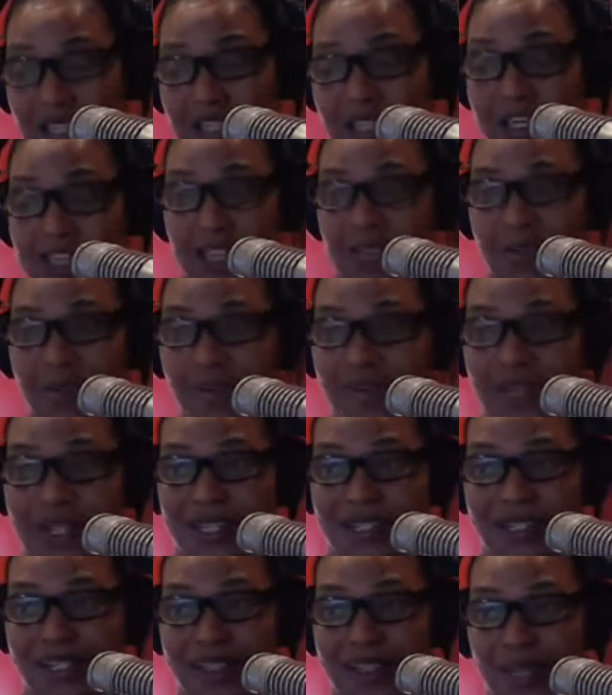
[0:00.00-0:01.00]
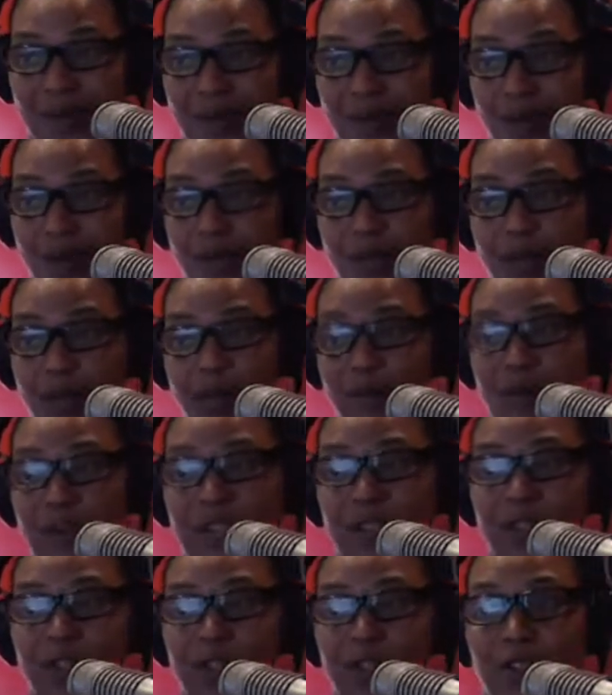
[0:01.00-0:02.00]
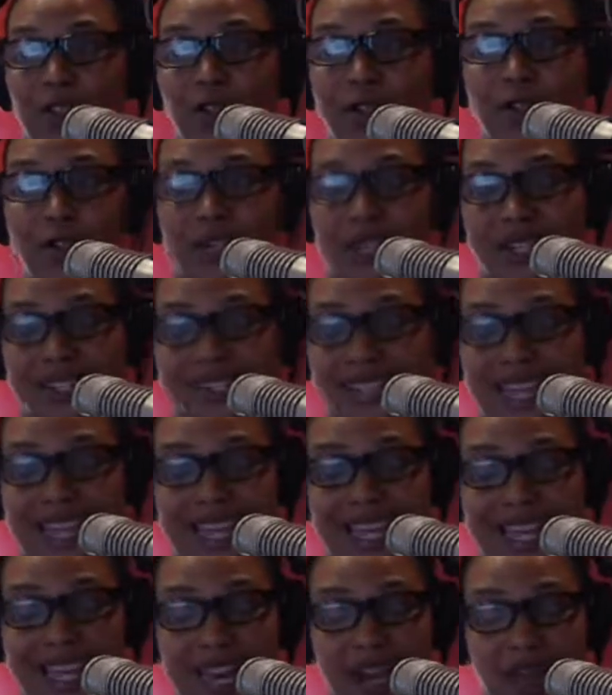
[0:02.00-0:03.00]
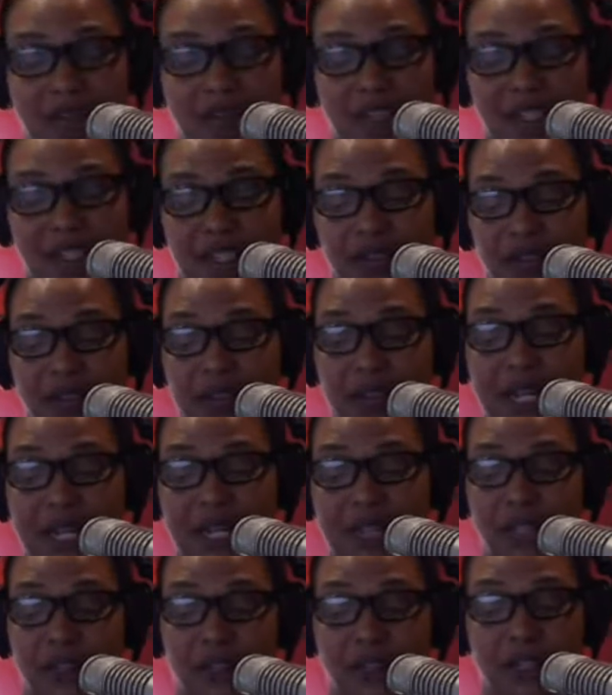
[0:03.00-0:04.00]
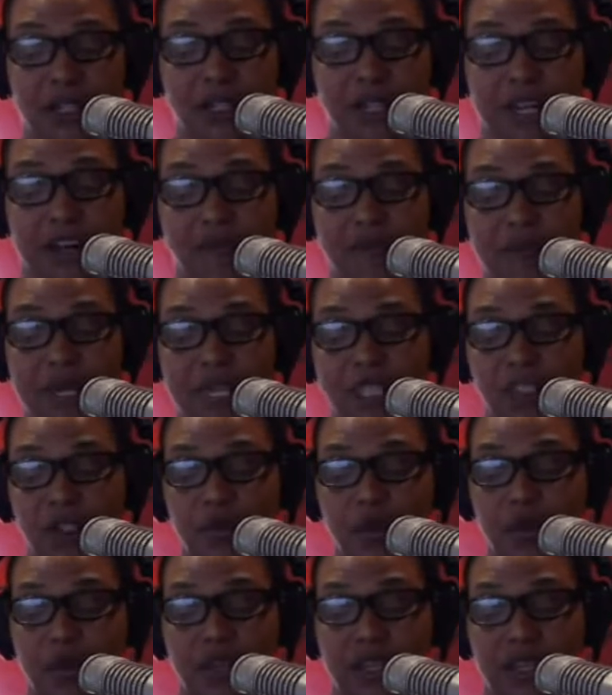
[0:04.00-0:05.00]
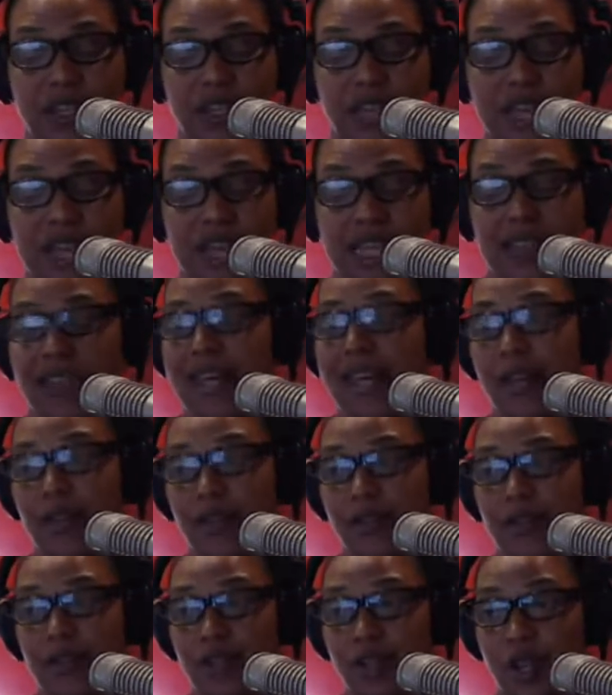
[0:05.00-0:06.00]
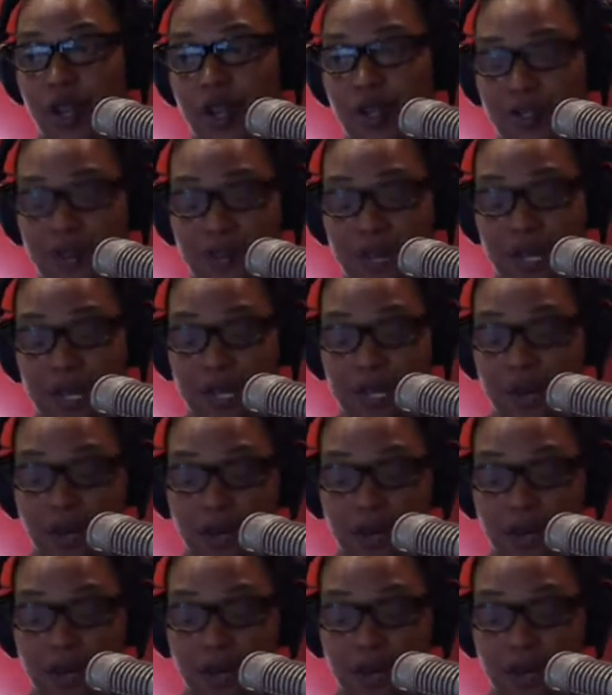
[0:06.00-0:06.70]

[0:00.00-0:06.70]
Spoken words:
think that's what's important. Before I close the show, I'm going to say this from Michael Jordan. I've missed more than 9,000 shots in my